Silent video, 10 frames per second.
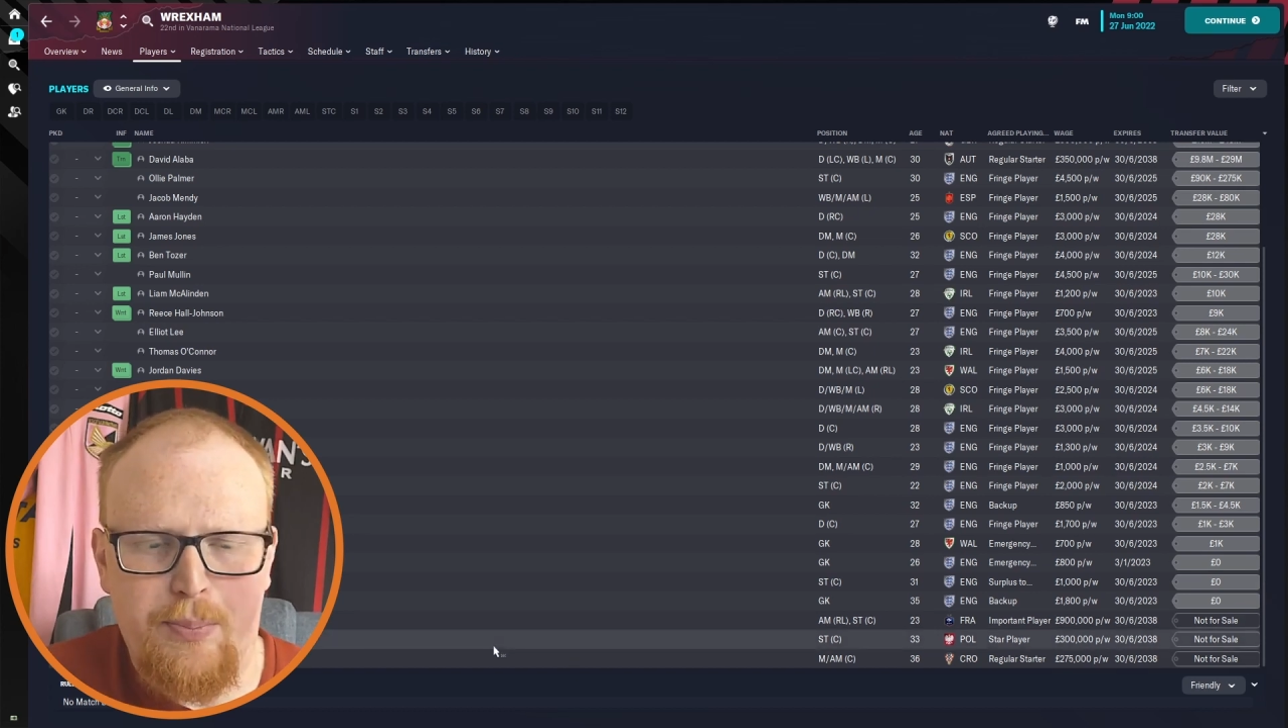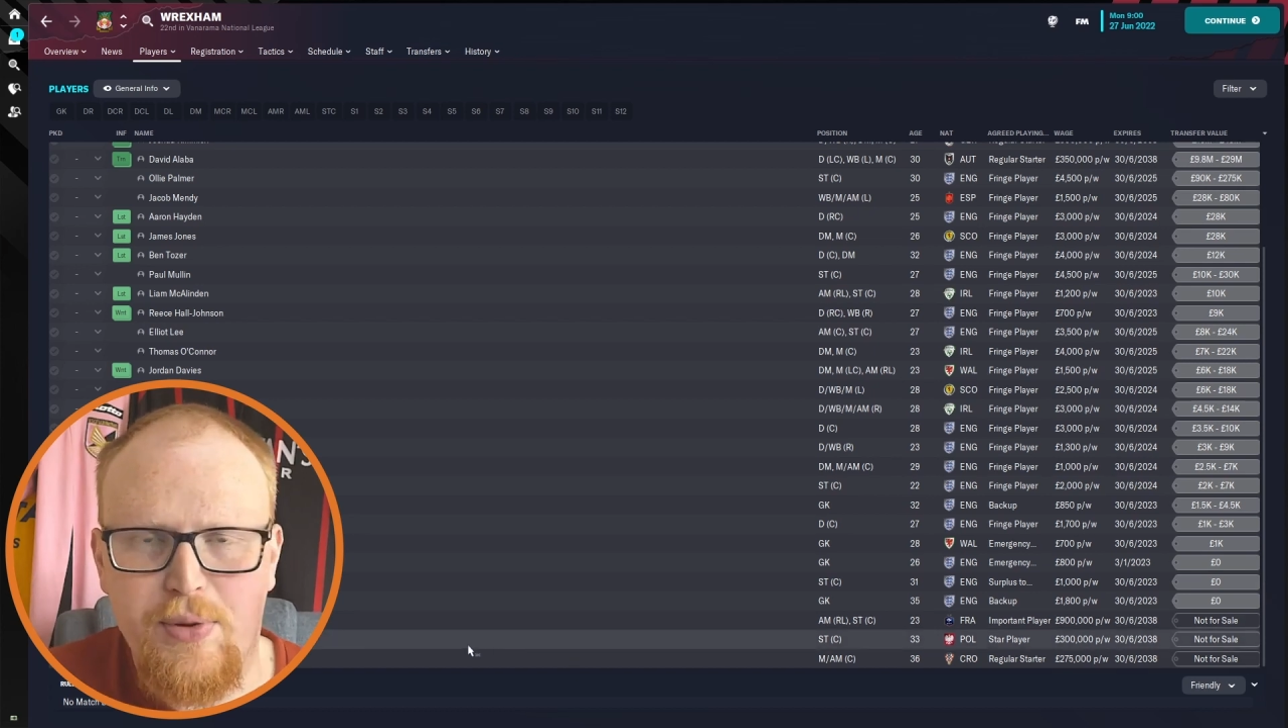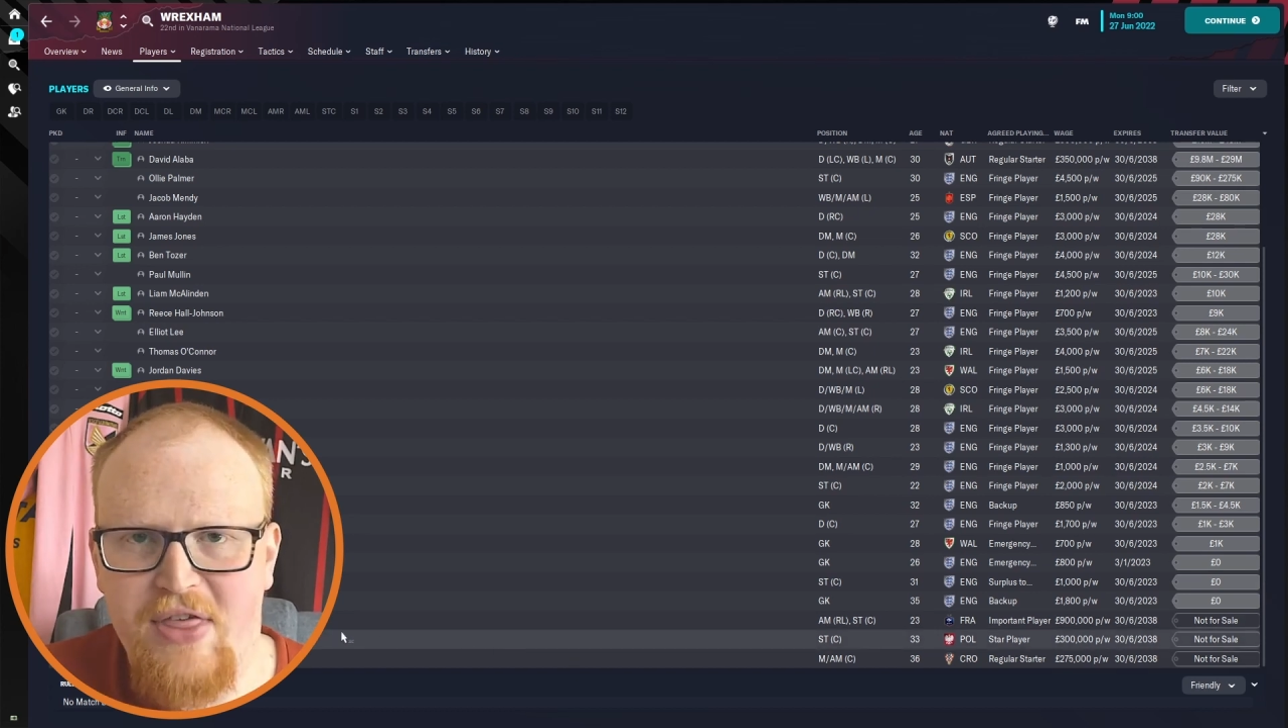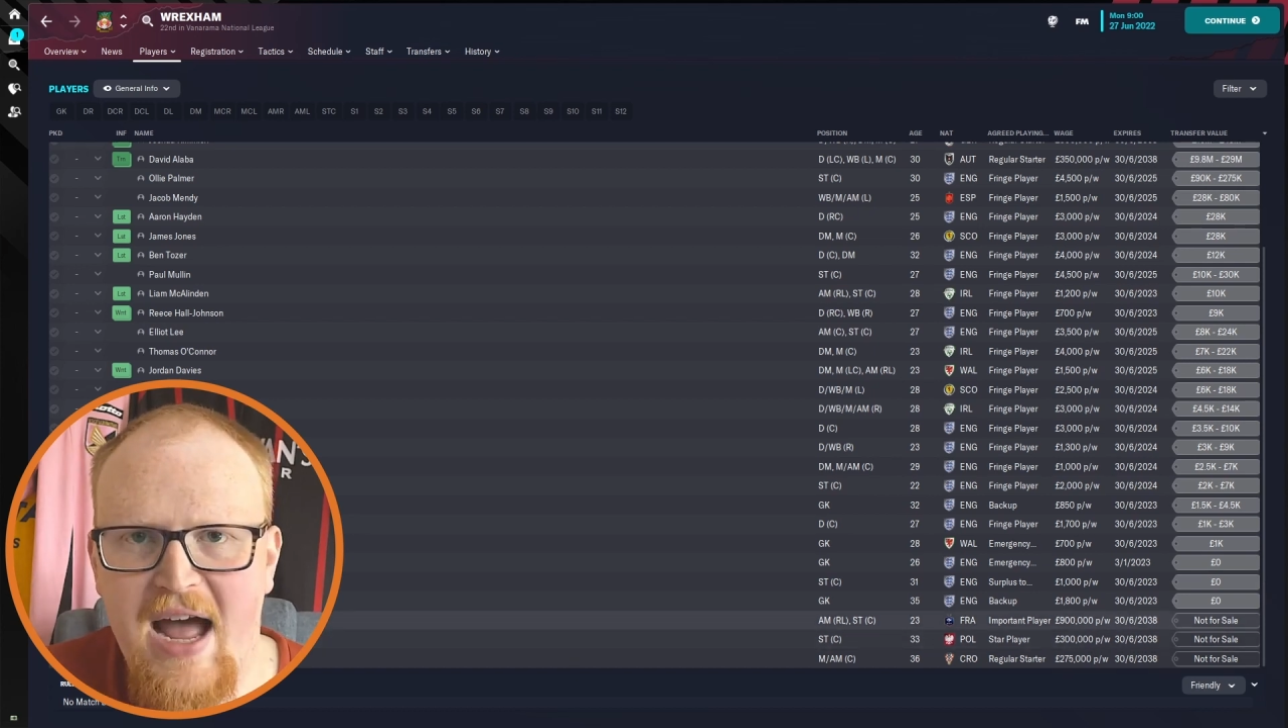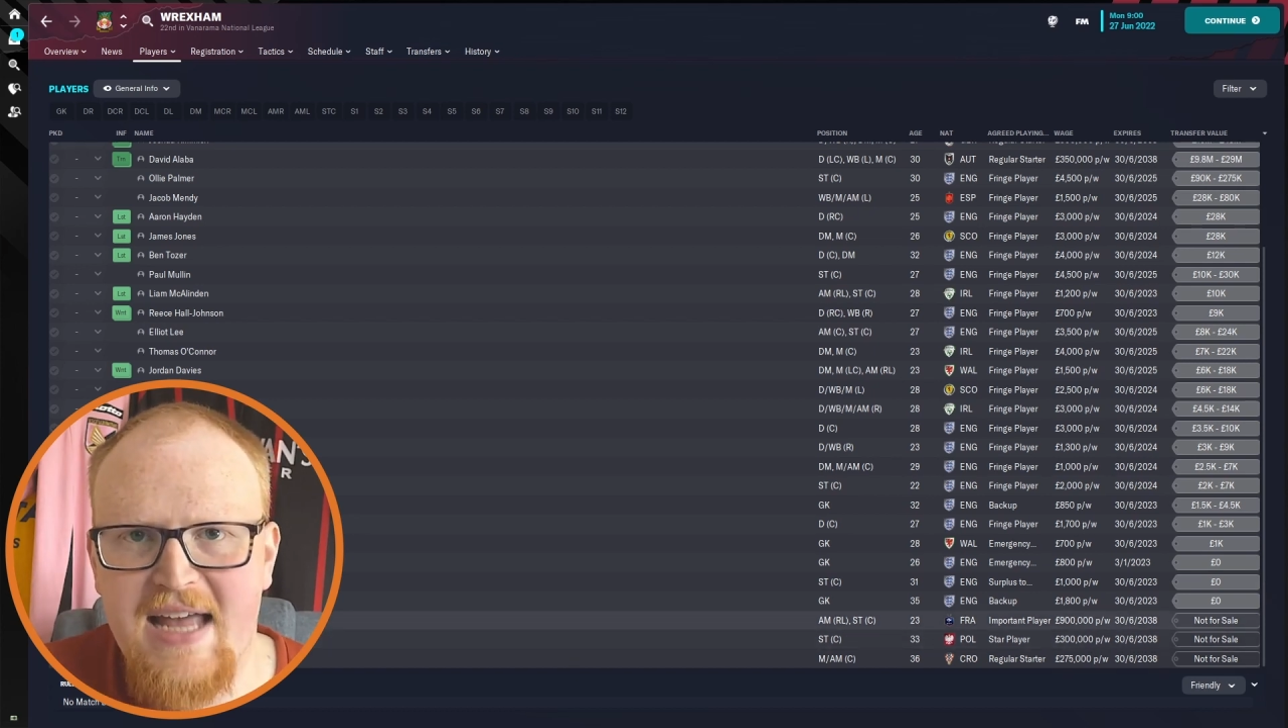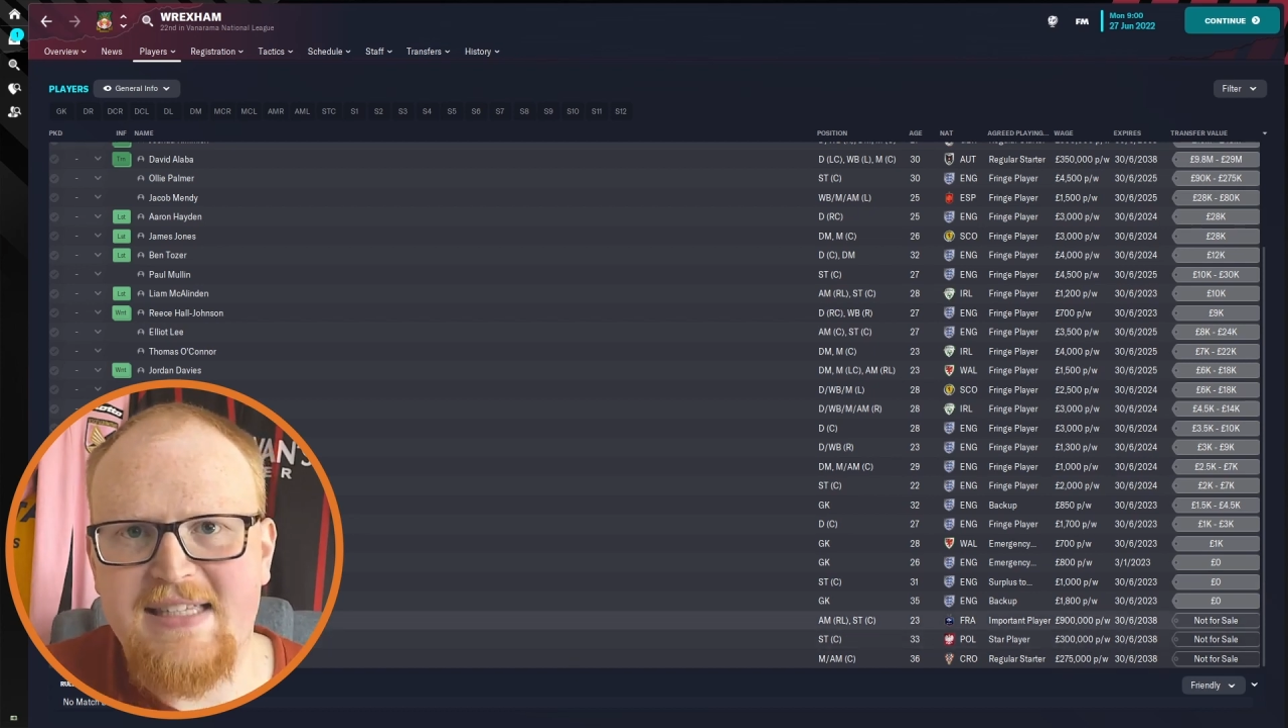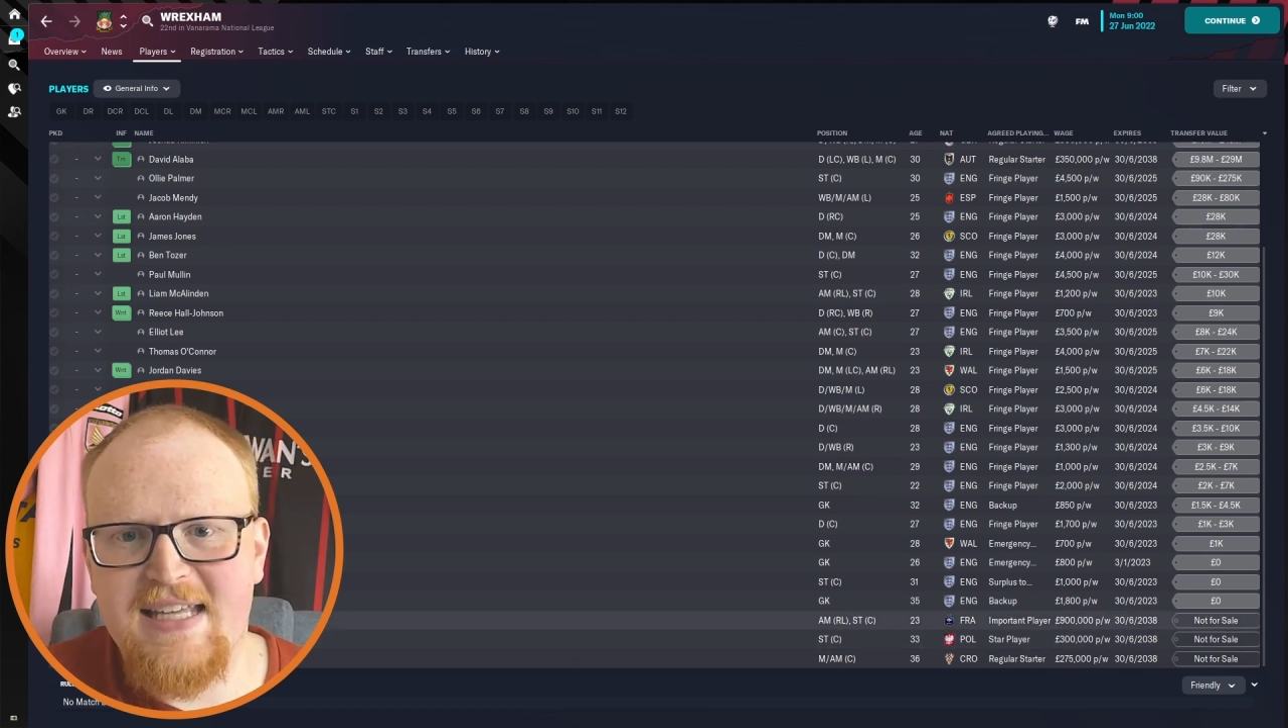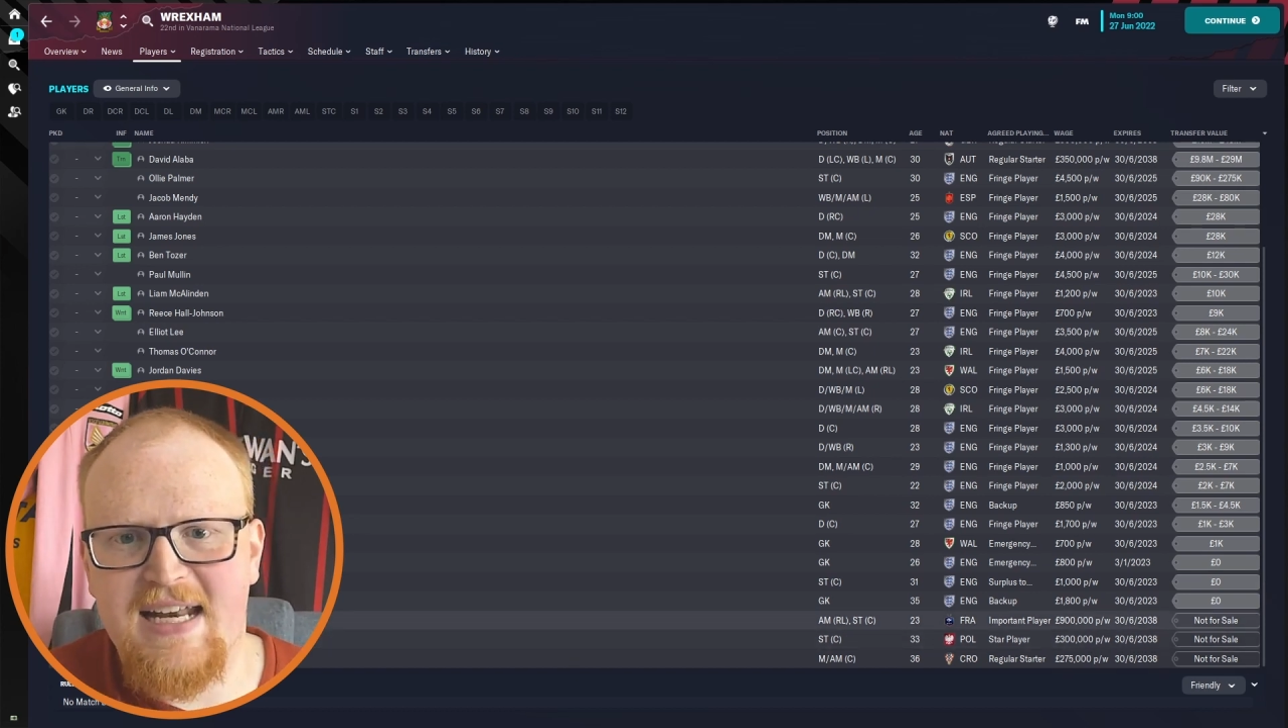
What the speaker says: But that is the